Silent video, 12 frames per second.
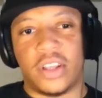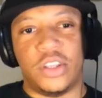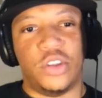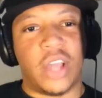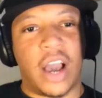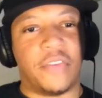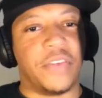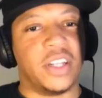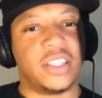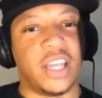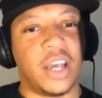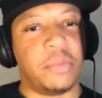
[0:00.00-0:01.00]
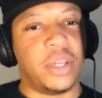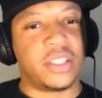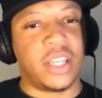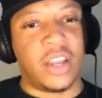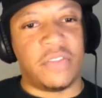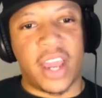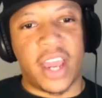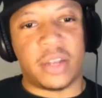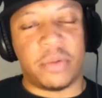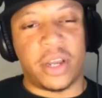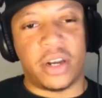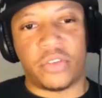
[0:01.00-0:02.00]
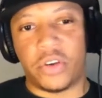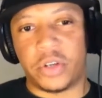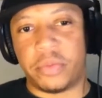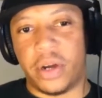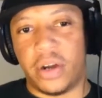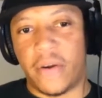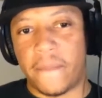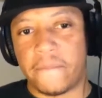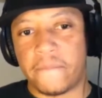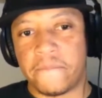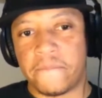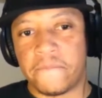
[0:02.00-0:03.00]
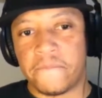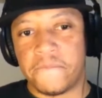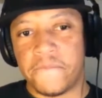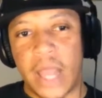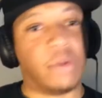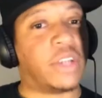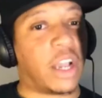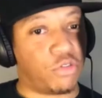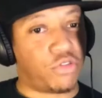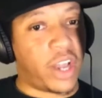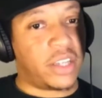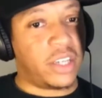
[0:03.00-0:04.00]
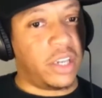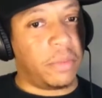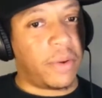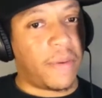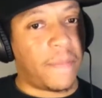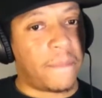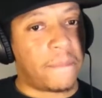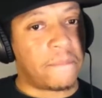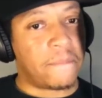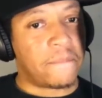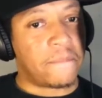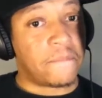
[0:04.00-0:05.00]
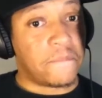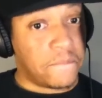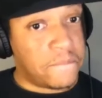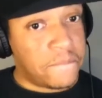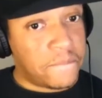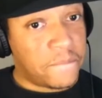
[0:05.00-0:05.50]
Y'all finna tell me Steve Nash better than Chris Paul. That's what y'all going to try to tell me. Hmm?